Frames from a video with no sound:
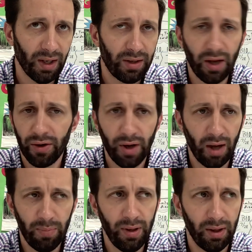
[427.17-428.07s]
Now, they're
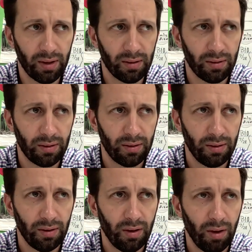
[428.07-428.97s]
not big,
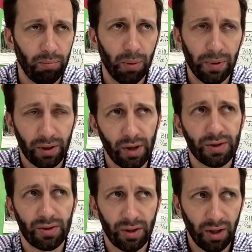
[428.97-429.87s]
but because
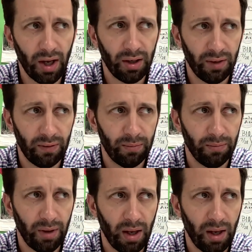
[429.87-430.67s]
there's a lot of them